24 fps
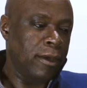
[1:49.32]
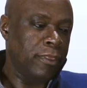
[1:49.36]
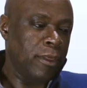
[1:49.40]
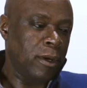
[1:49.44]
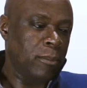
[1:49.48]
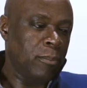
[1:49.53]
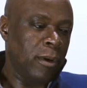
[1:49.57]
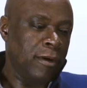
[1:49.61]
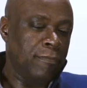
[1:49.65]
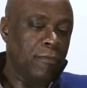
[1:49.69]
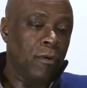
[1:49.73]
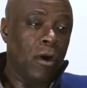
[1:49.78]
I
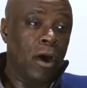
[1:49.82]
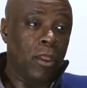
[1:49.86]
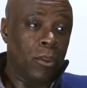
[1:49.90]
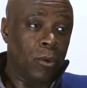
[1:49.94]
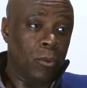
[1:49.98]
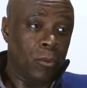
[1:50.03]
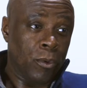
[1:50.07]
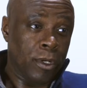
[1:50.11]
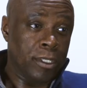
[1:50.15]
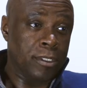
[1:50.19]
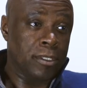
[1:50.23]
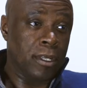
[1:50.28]
think my
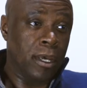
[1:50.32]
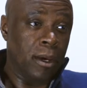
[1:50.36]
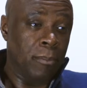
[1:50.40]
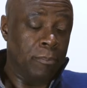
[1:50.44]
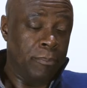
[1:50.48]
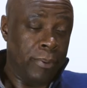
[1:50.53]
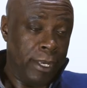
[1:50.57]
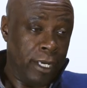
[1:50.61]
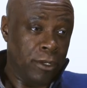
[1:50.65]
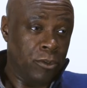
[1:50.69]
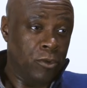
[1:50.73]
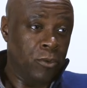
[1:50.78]
father was a
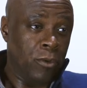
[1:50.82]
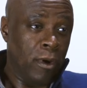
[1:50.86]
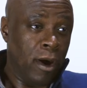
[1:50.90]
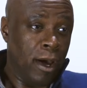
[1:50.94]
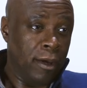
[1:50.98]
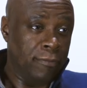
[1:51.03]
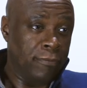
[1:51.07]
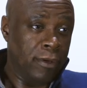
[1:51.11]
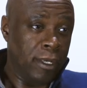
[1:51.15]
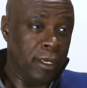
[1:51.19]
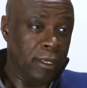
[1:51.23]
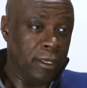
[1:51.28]
big
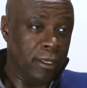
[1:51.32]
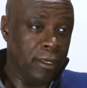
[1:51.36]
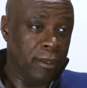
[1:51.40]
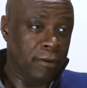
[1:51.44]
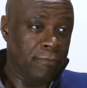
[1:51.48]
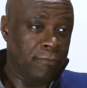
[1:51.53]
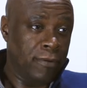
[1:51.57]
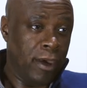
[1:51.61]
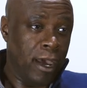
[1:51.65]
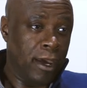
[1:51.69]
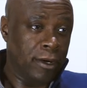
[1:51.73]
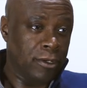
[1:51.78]
driving
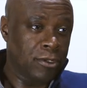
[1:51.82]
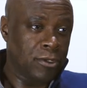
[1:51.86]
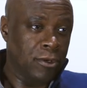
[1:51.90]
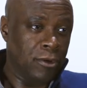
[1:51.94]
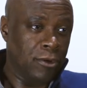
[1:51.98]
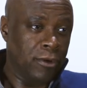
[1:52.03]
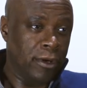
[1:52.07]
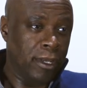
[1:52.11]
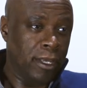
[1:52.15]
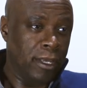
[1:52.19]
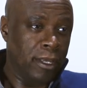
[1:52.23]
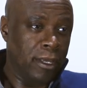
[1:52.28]

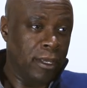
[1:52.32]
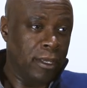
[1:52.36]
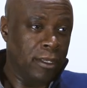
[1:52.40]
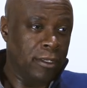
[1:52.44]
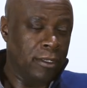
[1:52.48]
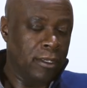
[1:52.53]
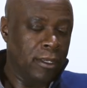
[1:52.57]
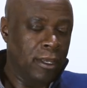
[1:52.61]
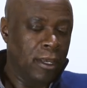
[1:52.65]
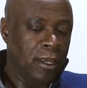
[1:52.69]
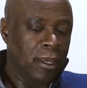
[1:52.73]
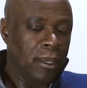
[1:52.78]
factor
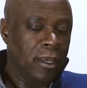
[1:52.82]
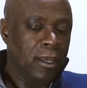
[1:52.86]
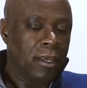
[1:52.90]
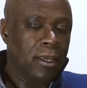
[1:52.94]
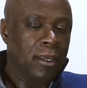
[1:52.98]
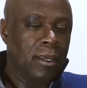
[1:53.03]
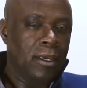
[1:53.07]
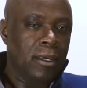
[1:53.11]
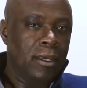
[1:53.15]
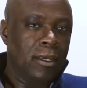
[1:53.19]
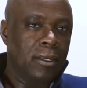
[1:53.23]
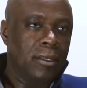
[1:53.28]

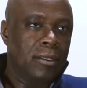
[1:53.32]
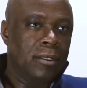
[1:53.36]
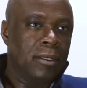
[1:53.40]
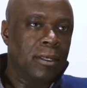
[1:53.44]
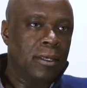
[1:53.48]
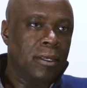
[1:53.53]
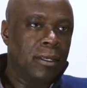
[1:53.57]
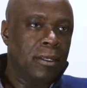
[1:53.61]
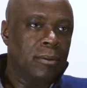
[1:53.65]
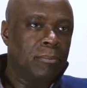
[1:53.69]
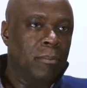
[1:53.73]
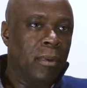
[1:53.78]

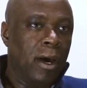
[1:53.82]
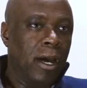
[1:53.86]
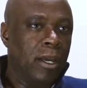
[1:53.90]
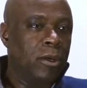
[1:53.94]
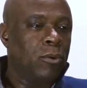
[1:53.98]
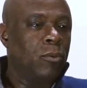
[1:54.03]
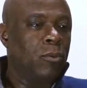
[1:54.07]
in my